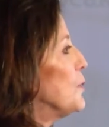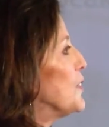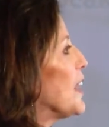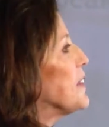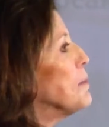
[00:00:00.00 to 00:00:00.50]

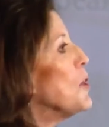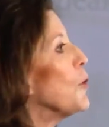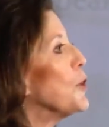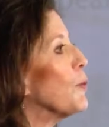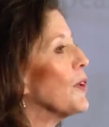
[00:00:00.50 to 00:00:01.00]
You've let them
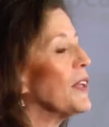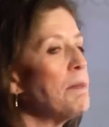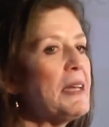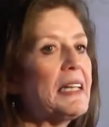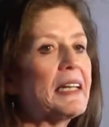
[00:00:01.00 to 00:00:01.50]
know you really
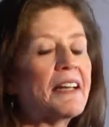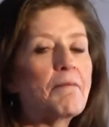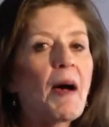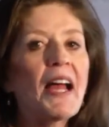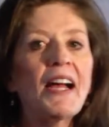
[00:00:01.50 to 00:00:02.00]
mean it.
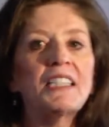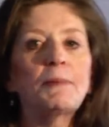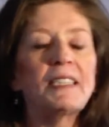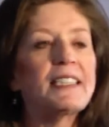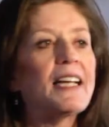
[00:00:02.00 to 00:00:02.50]
If my
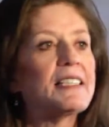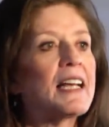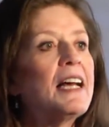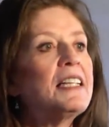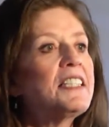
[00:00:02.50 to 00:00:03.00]
husband says,
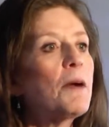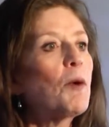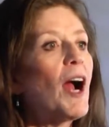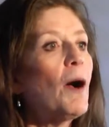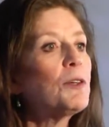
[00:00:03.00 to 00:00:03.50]

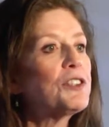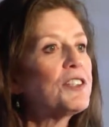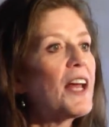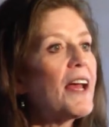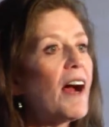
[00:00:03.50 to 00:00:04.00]
Debra, how was
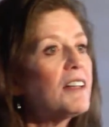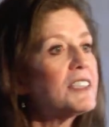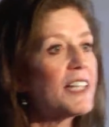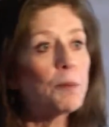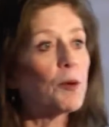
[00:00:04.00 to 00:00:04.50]
your day? I'll
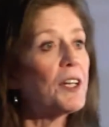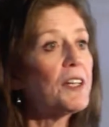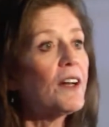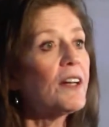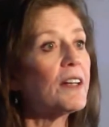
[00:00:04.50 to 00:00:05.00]
say, pretty
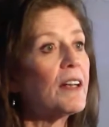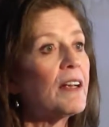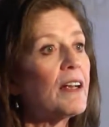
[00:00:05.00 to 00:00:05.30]
good.